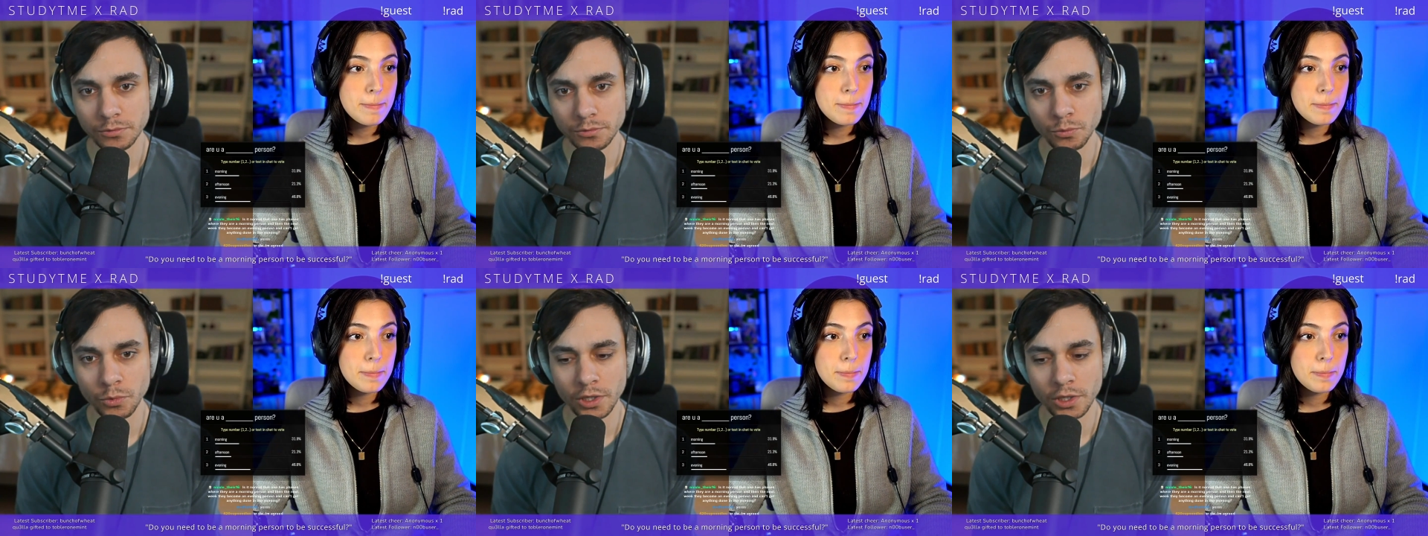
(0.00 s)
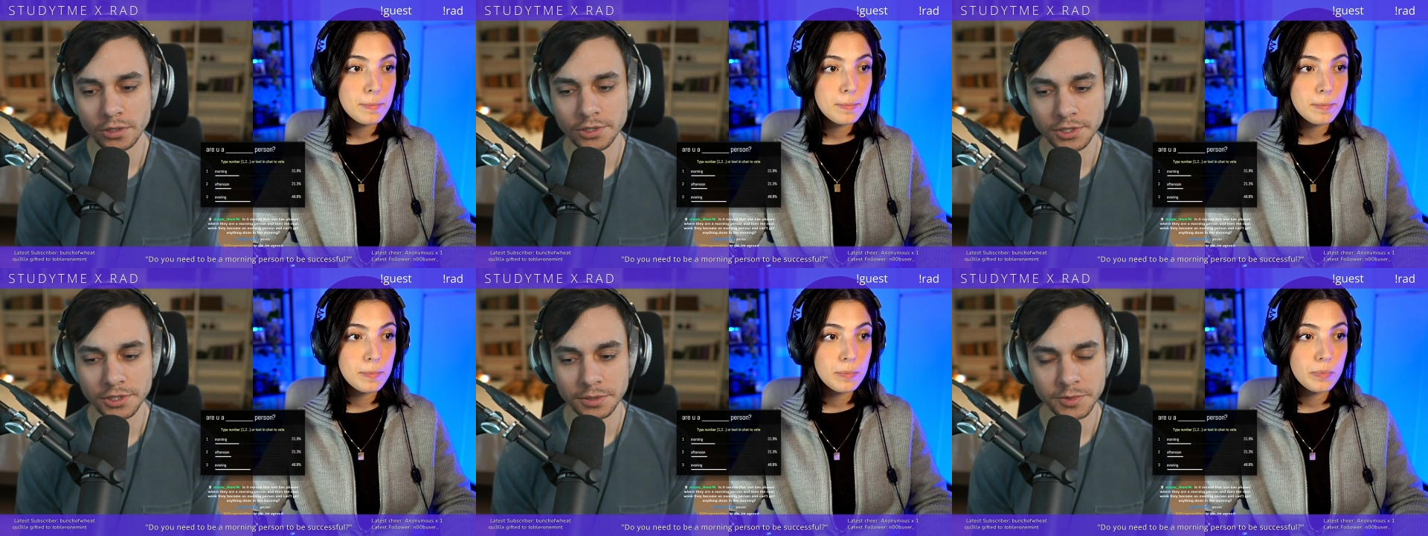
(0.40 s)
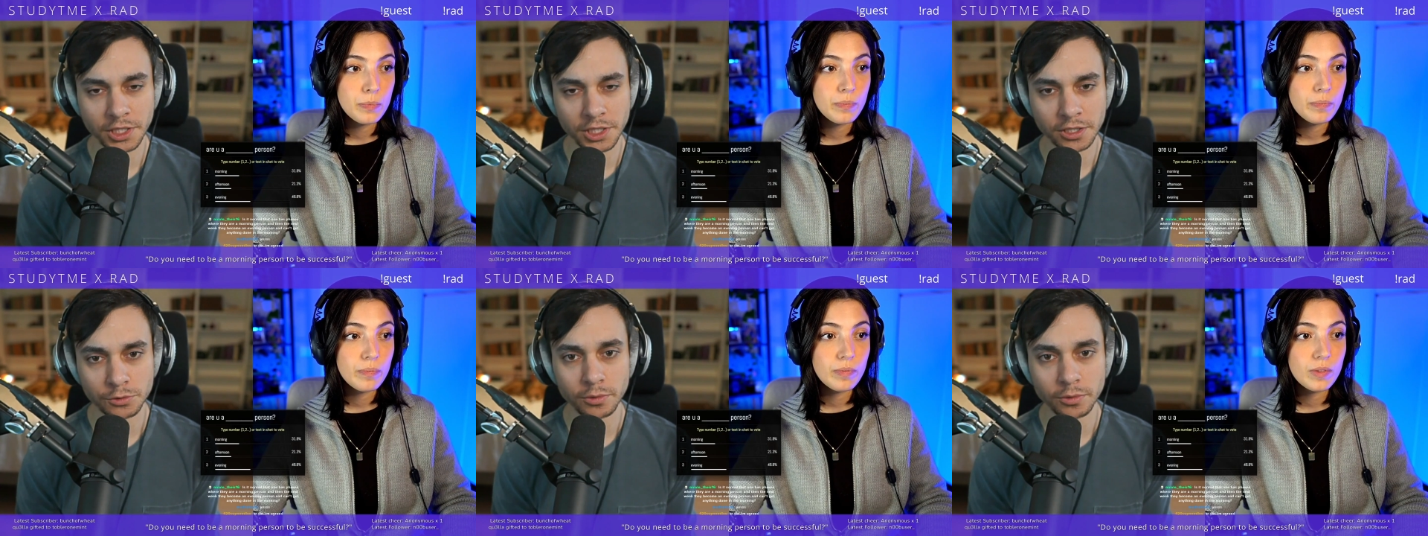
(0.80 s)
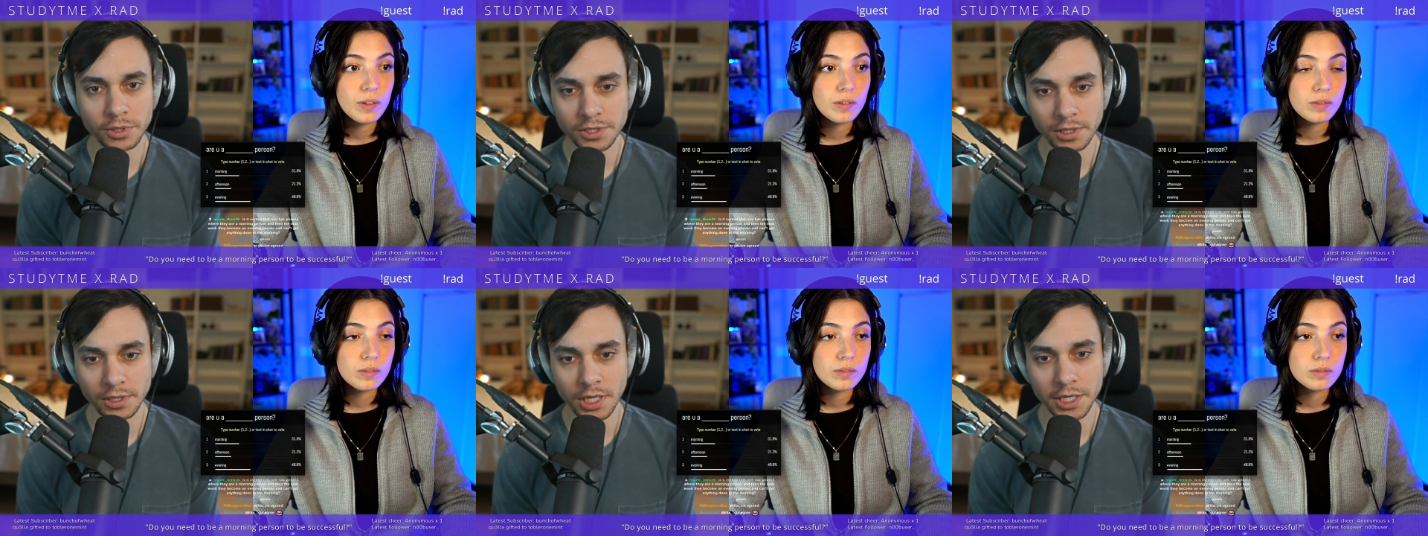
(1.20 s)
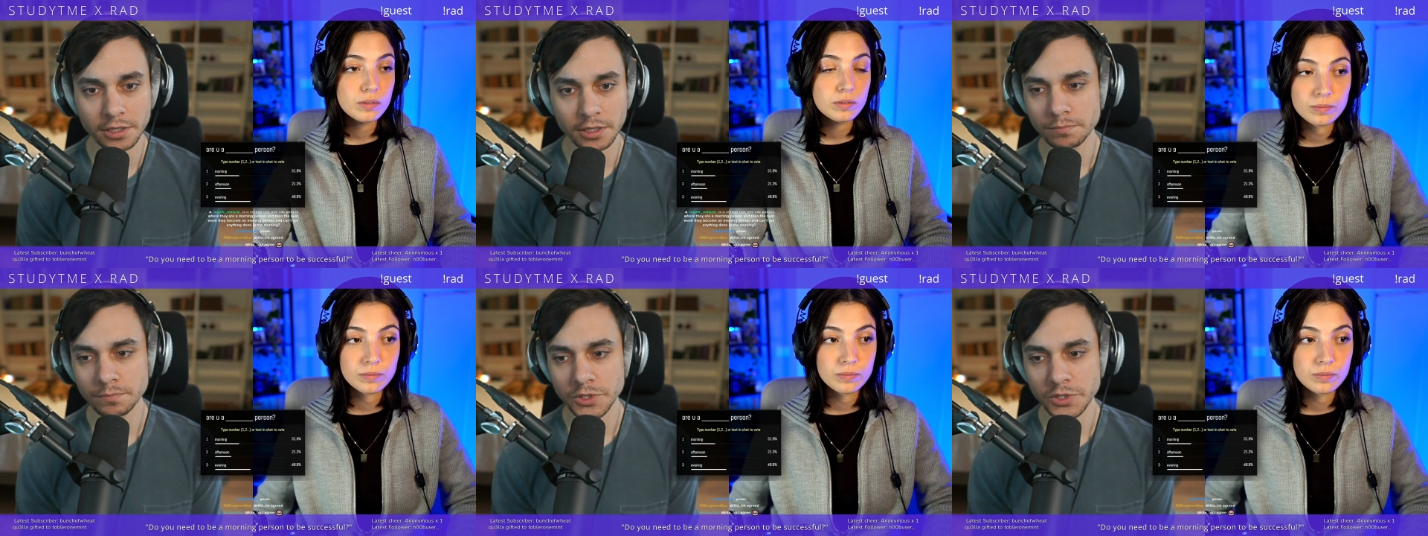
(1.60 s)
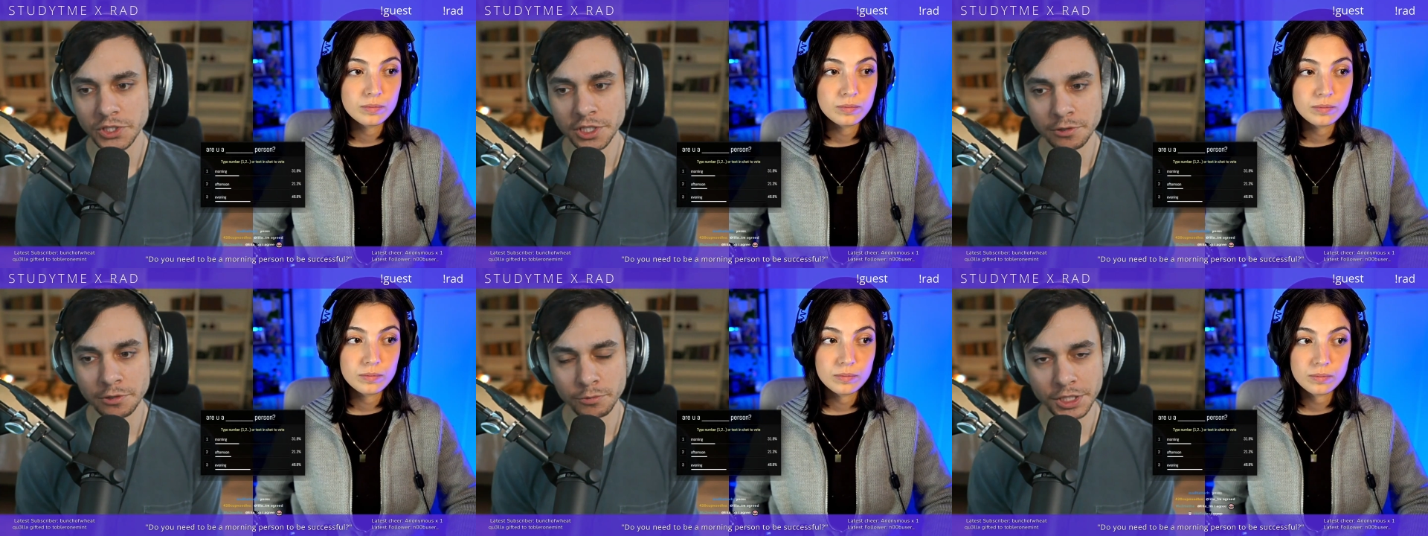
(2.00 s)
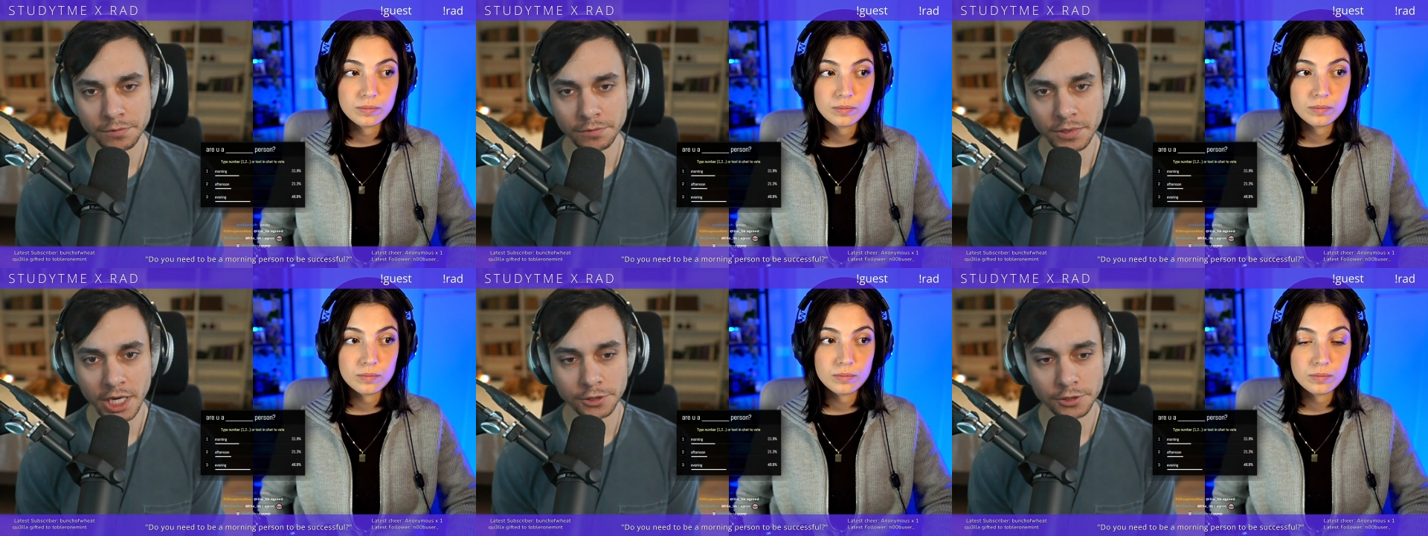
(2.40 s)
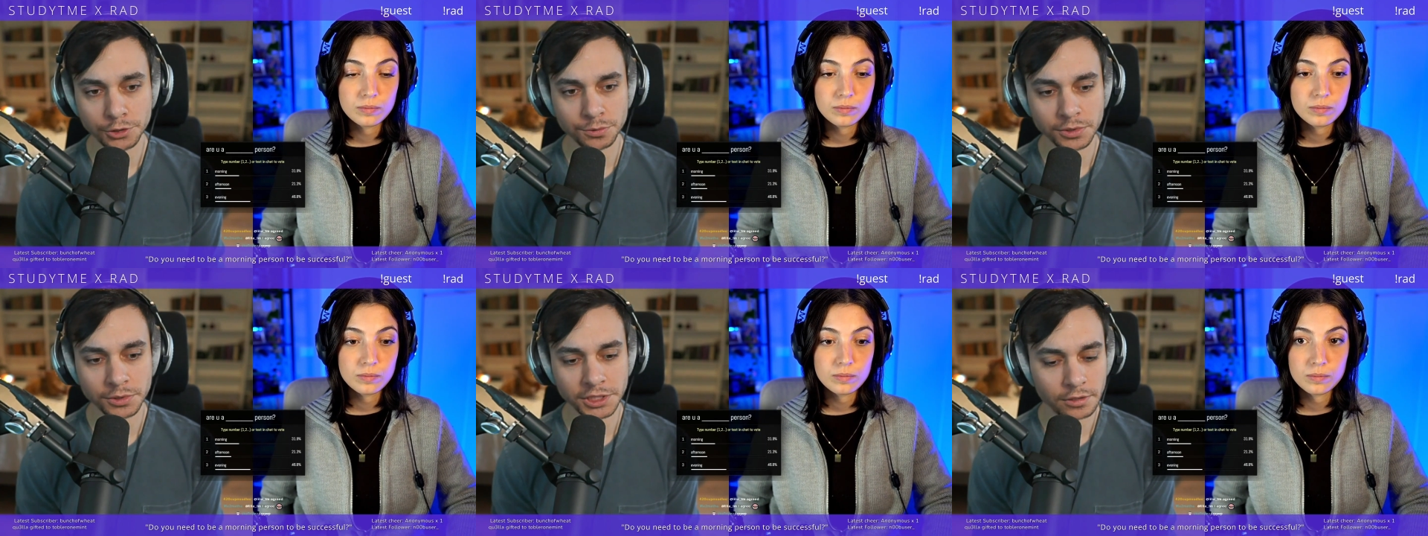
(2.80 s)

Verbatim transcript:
Speaker 1: what our sleep schedule is like, seeing when you naturally